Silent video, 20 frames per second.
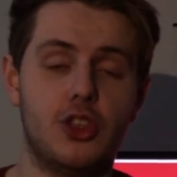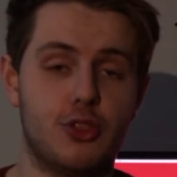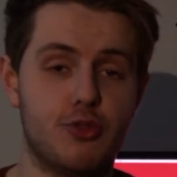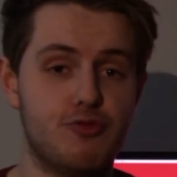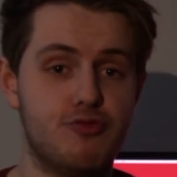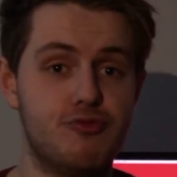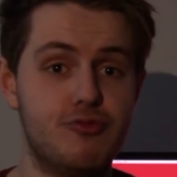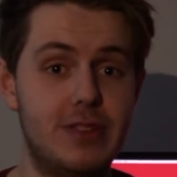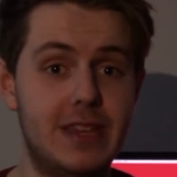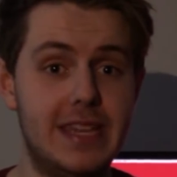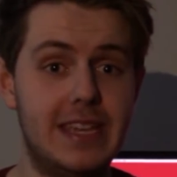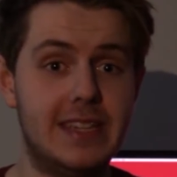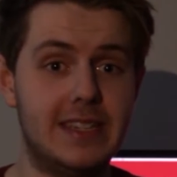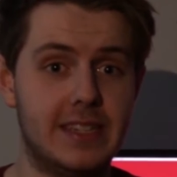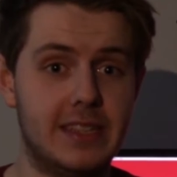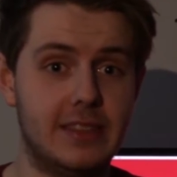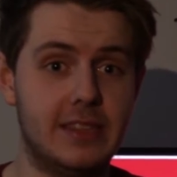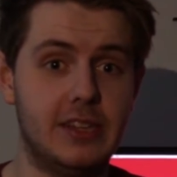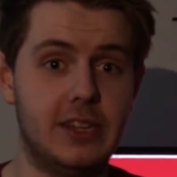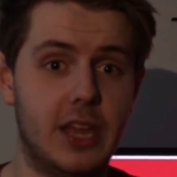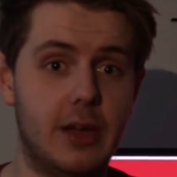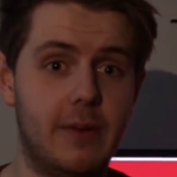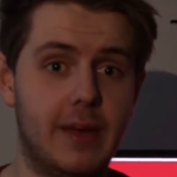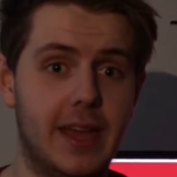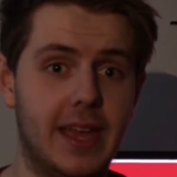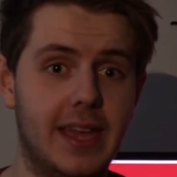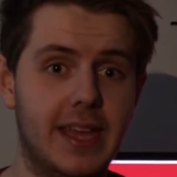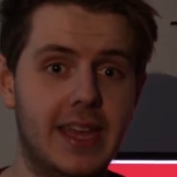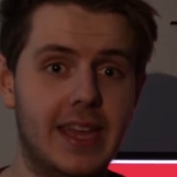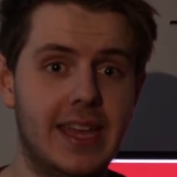The reason they do
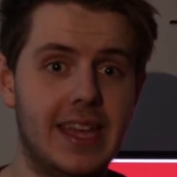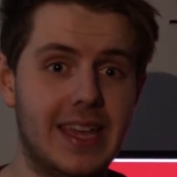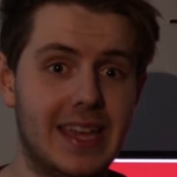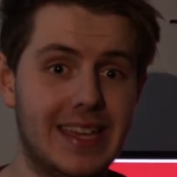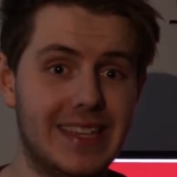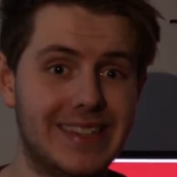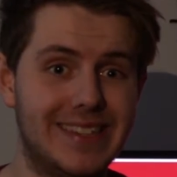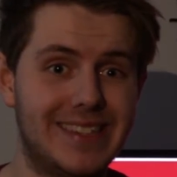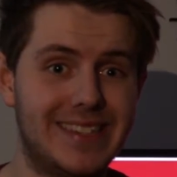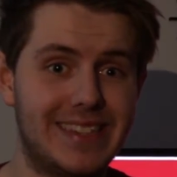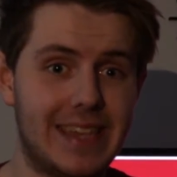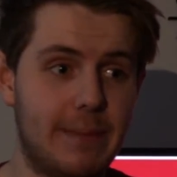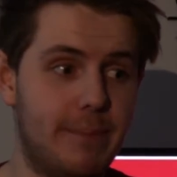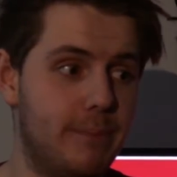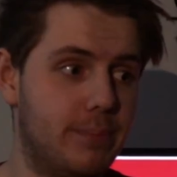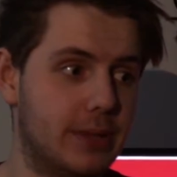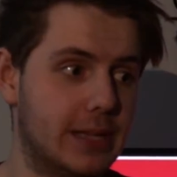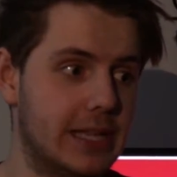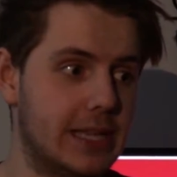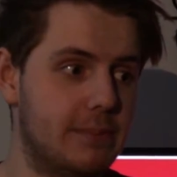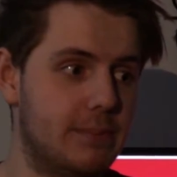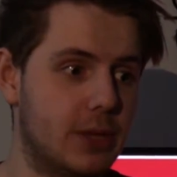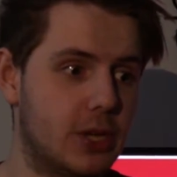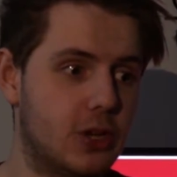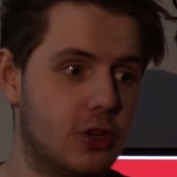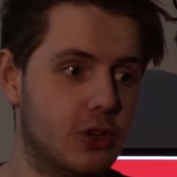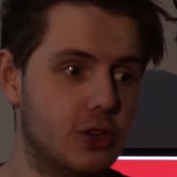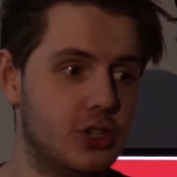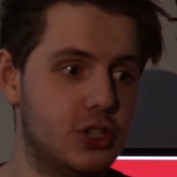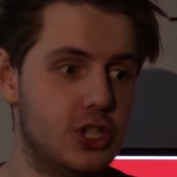it is simply
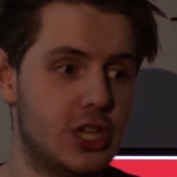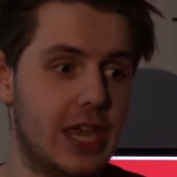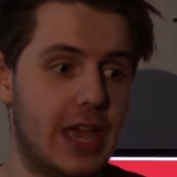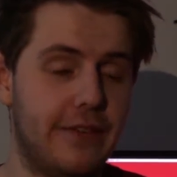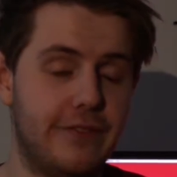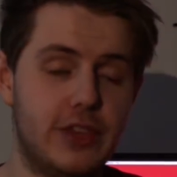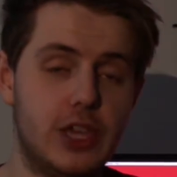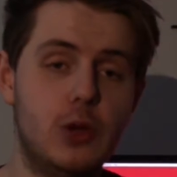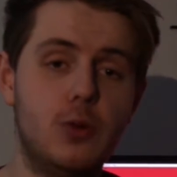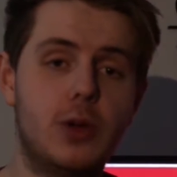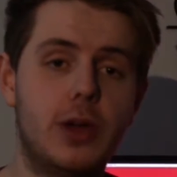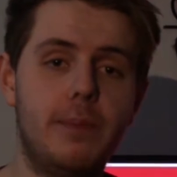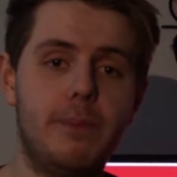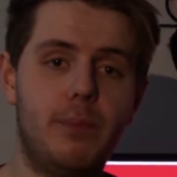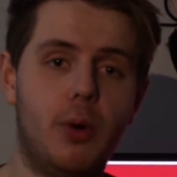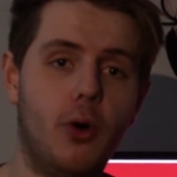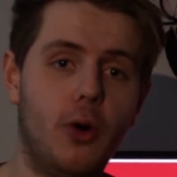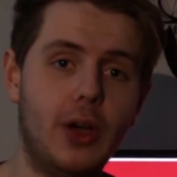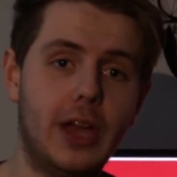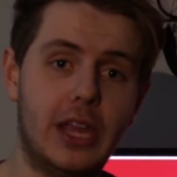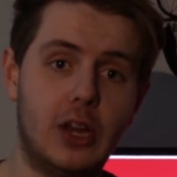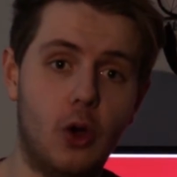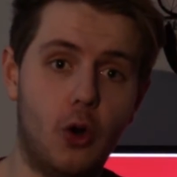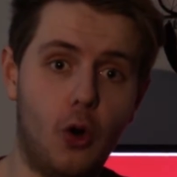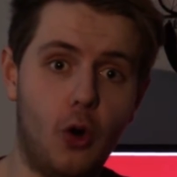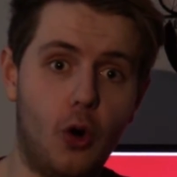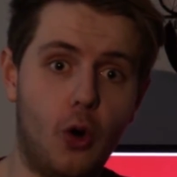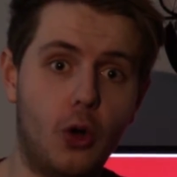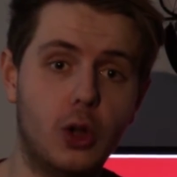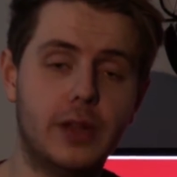because if you can put in
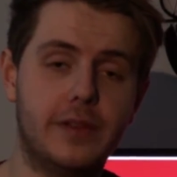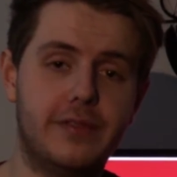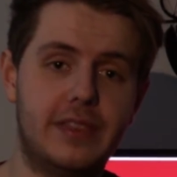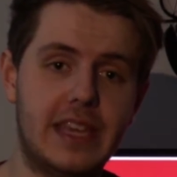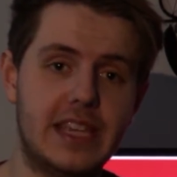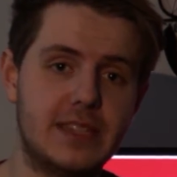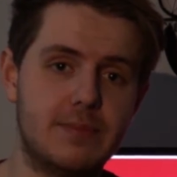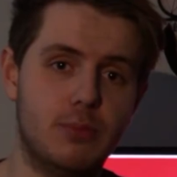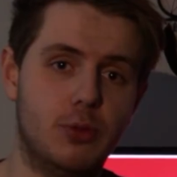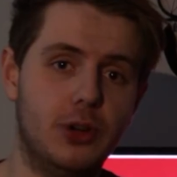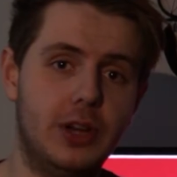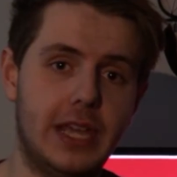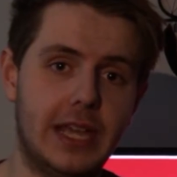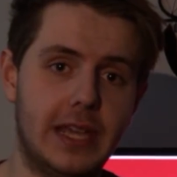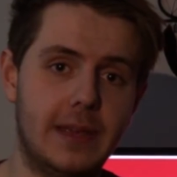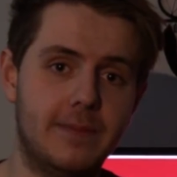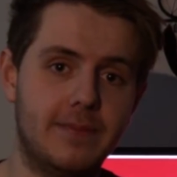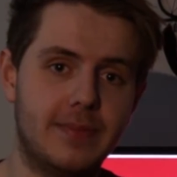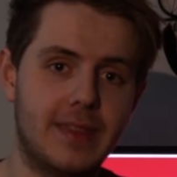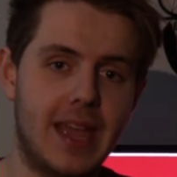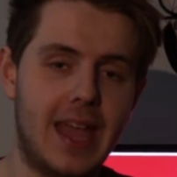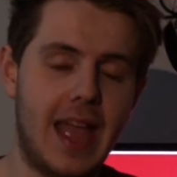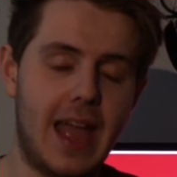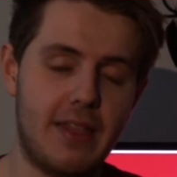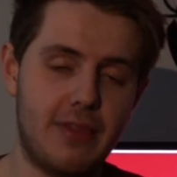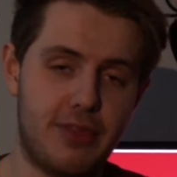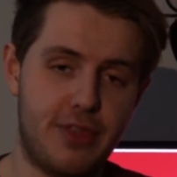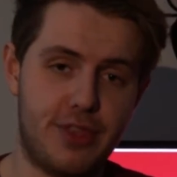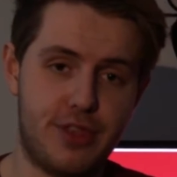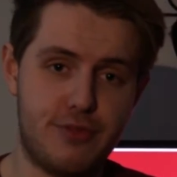all of this money
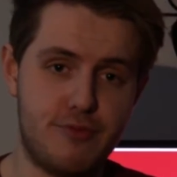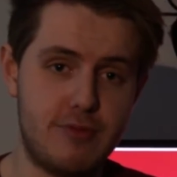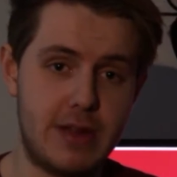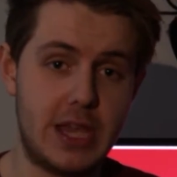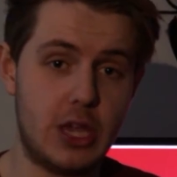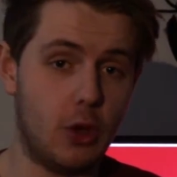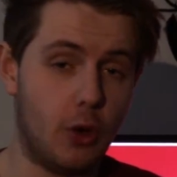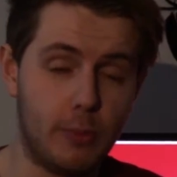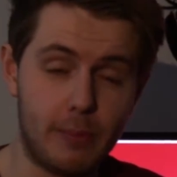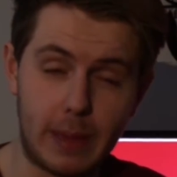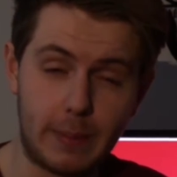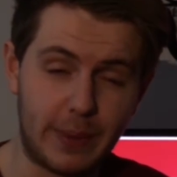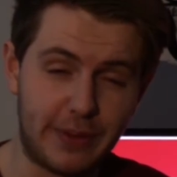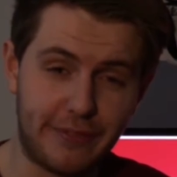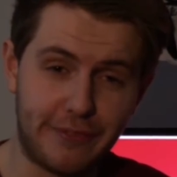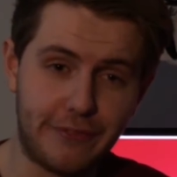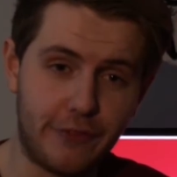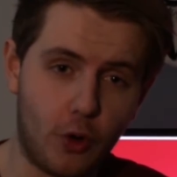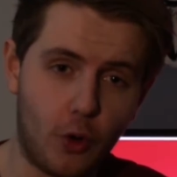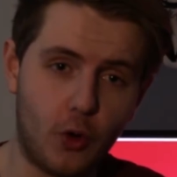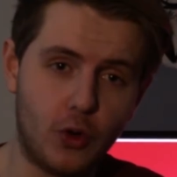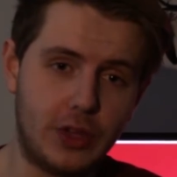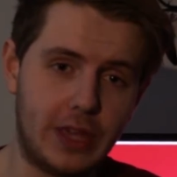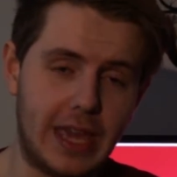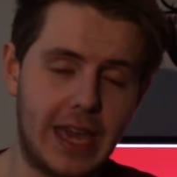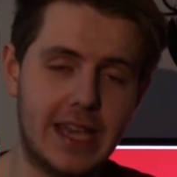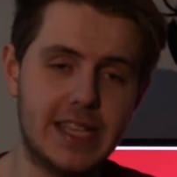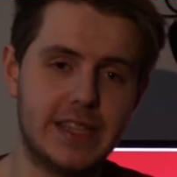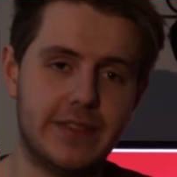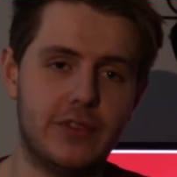and 3 or maybe 4
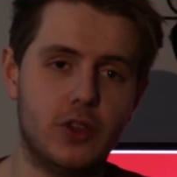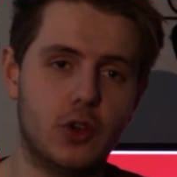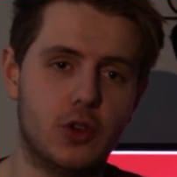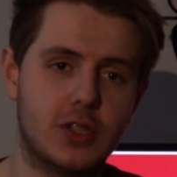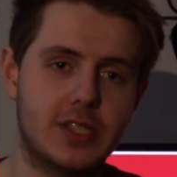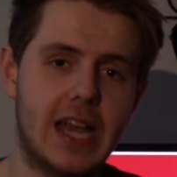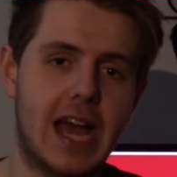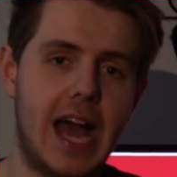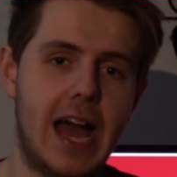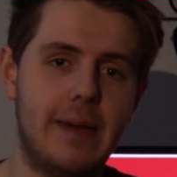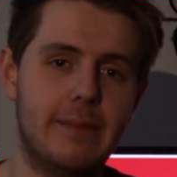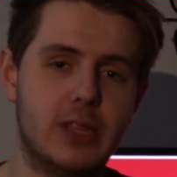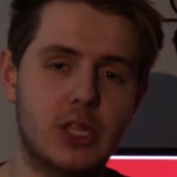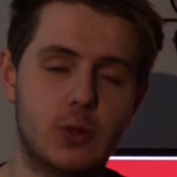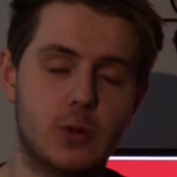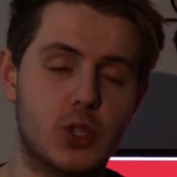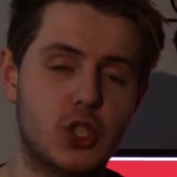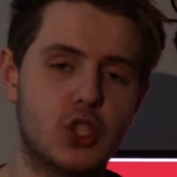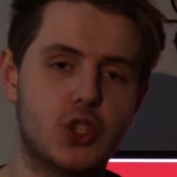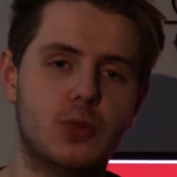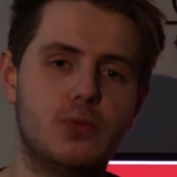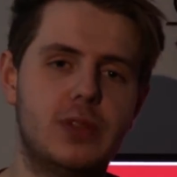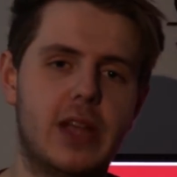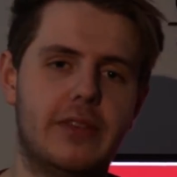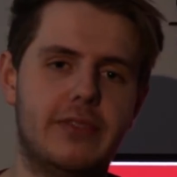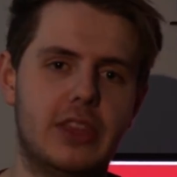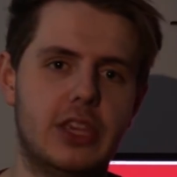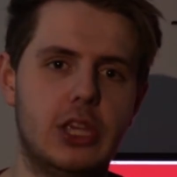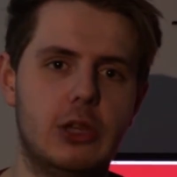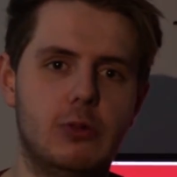years of your time into a
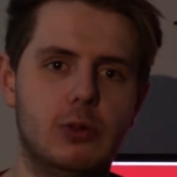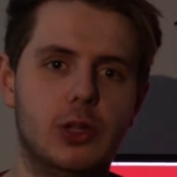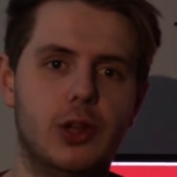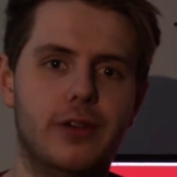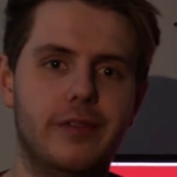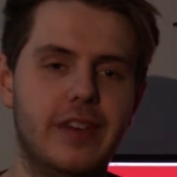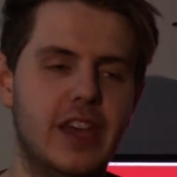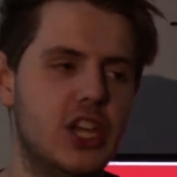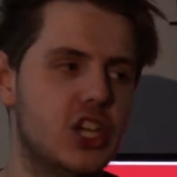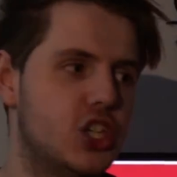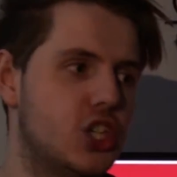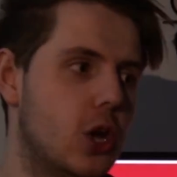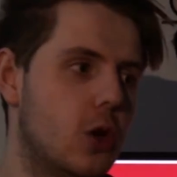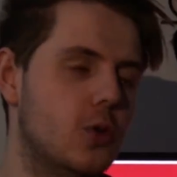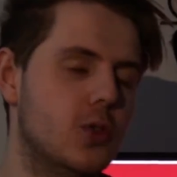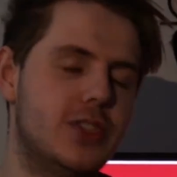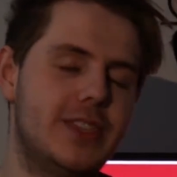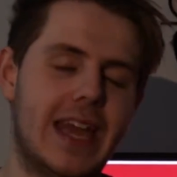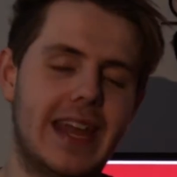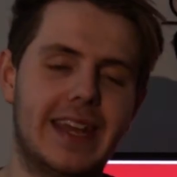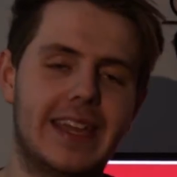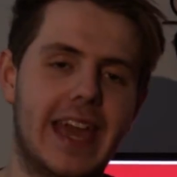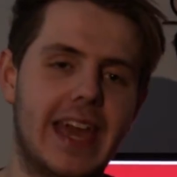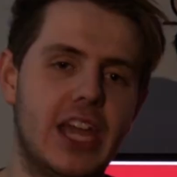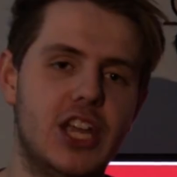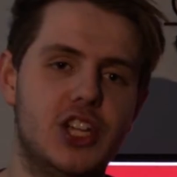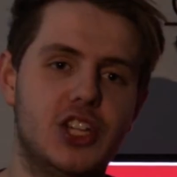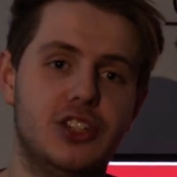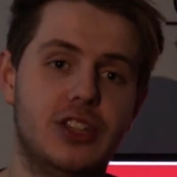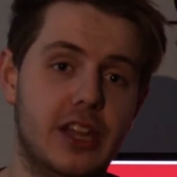subject that you love, it shows
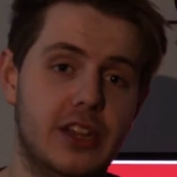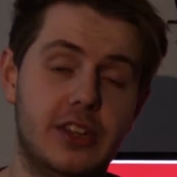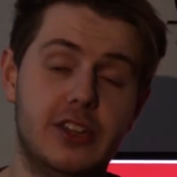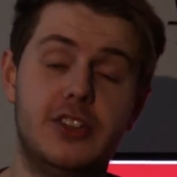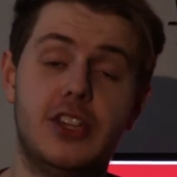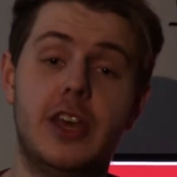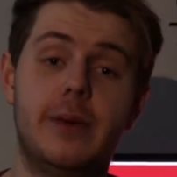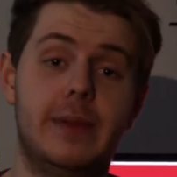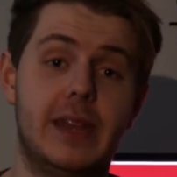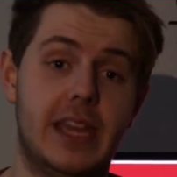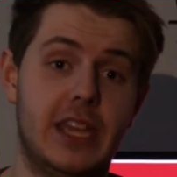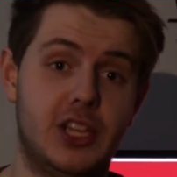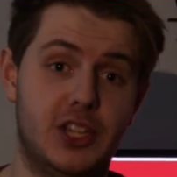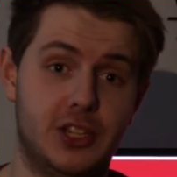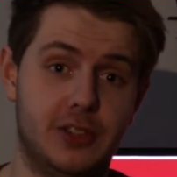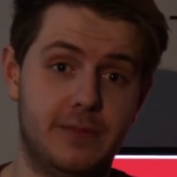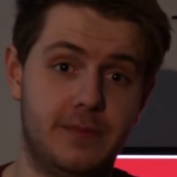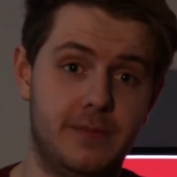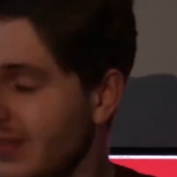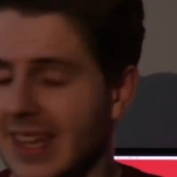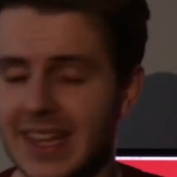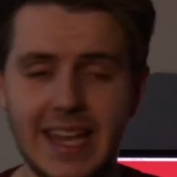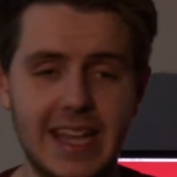dedication and determination.